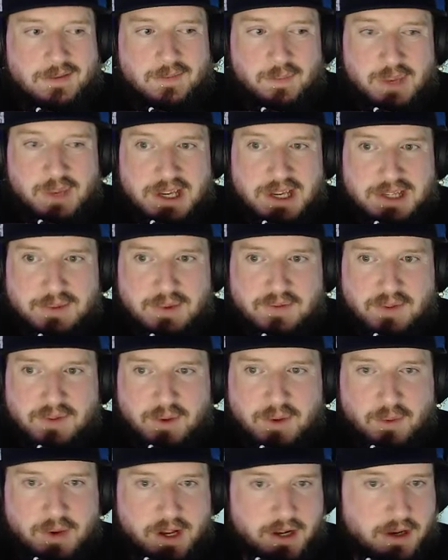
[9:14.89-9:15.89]
makes me feel
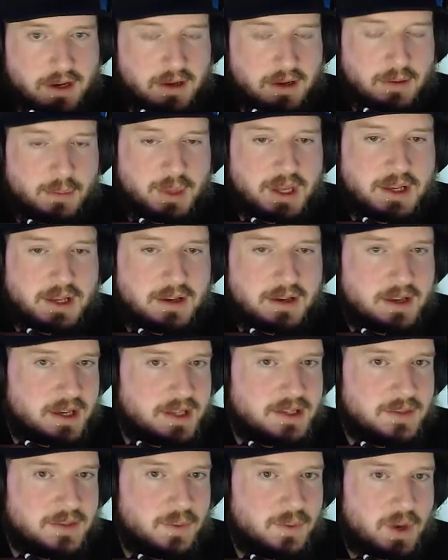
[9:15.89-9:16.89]
weird a little bit
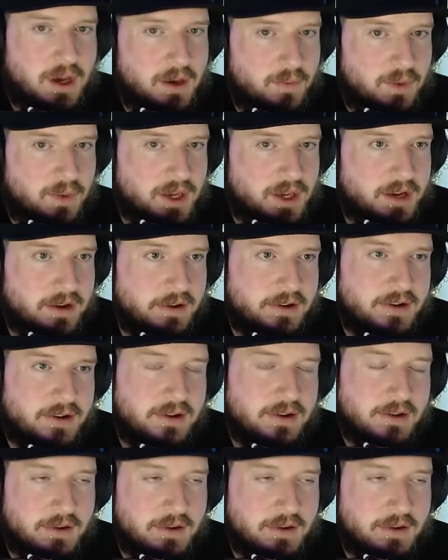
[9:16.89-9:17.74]
it's a weird